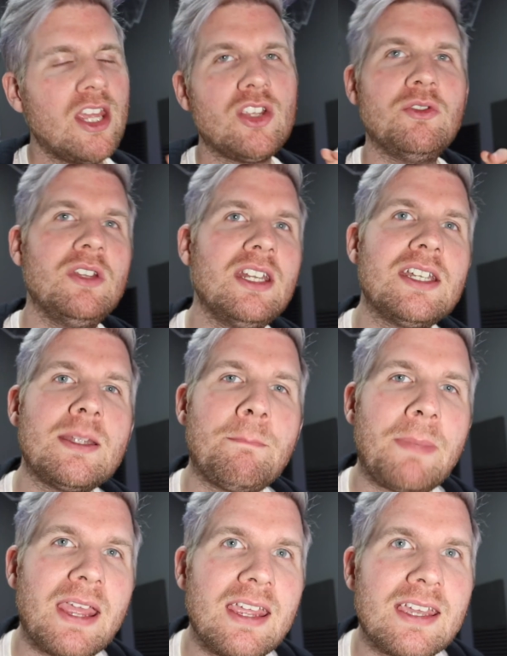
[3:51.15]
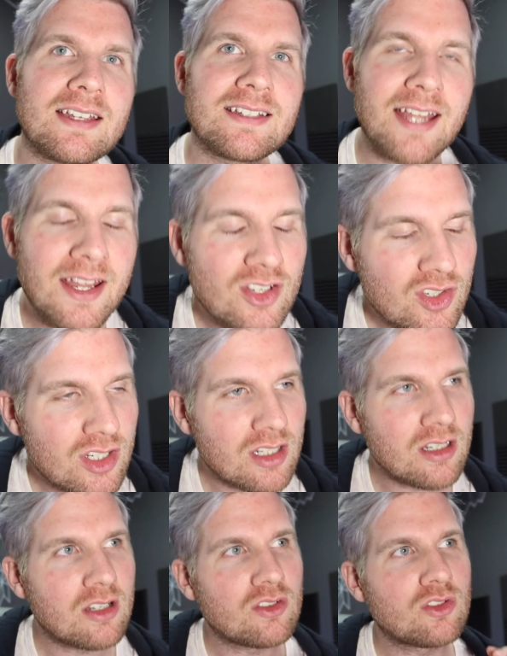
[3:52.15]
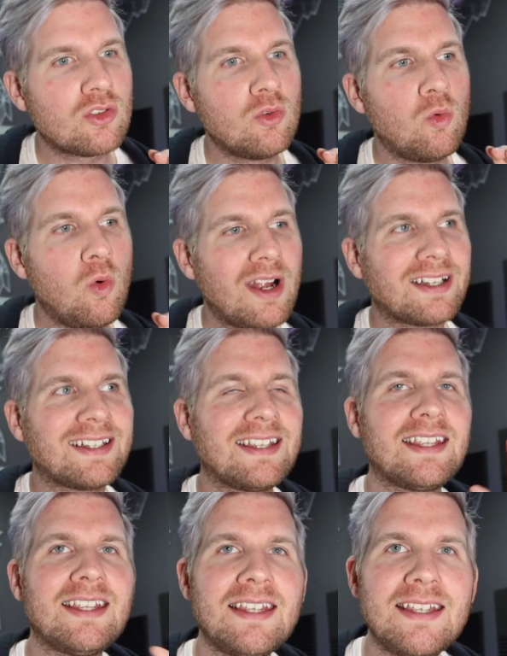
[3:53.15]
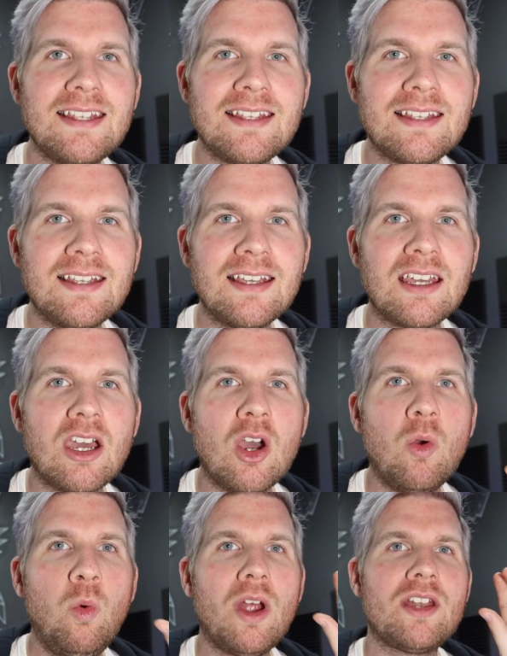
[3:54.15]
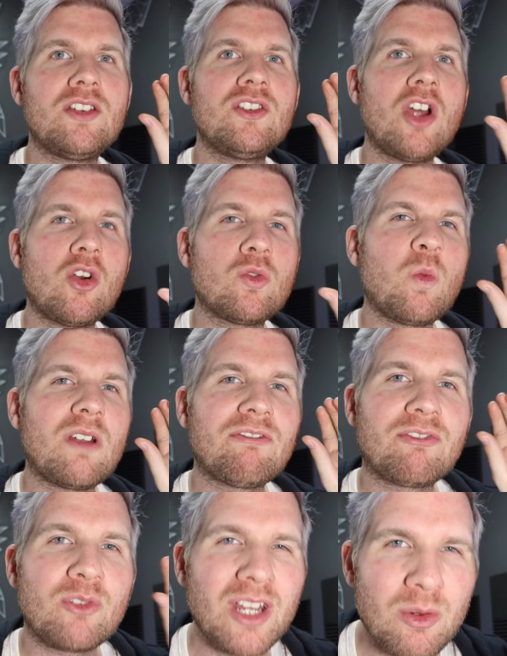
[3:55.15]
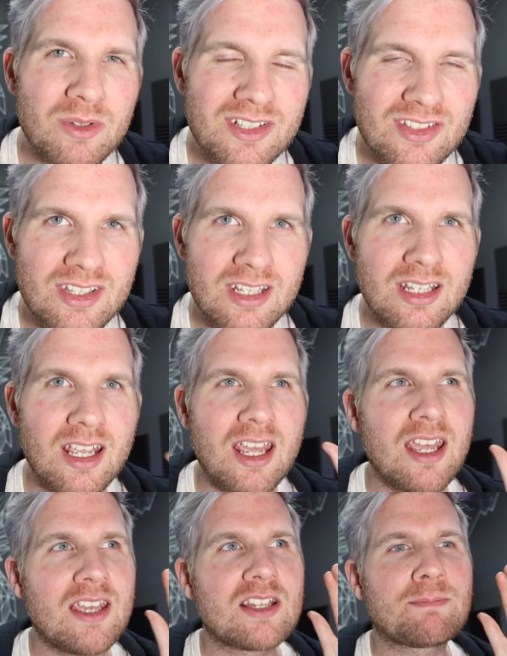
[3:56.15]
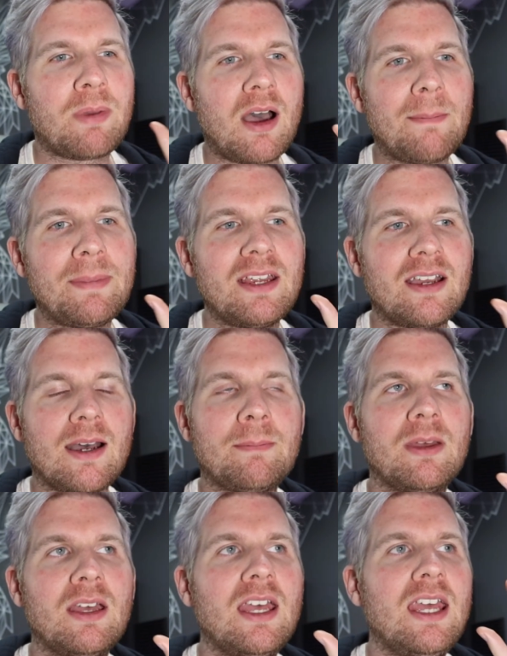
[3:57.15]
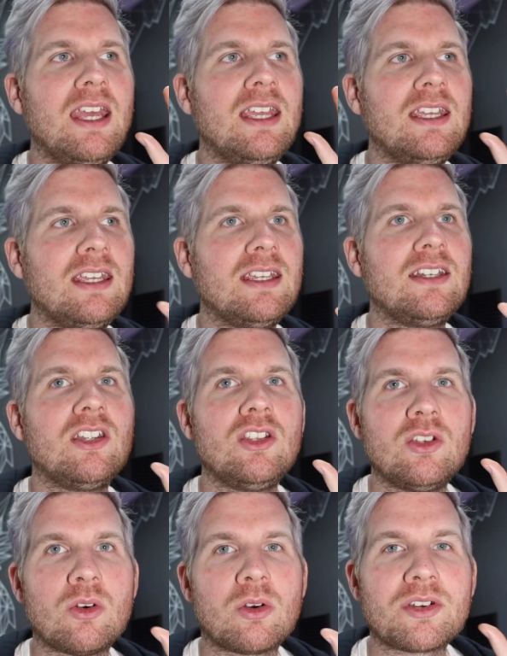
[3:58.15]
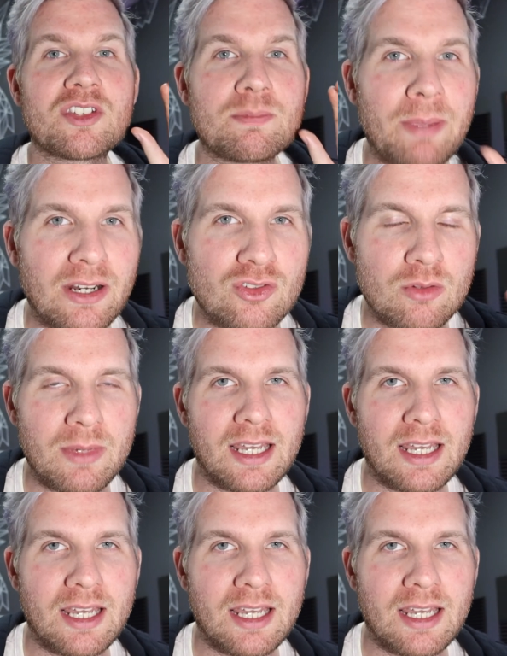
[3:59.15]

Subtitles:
you needed to pay attention to what key, what note, what frequency is popping up in your spectrum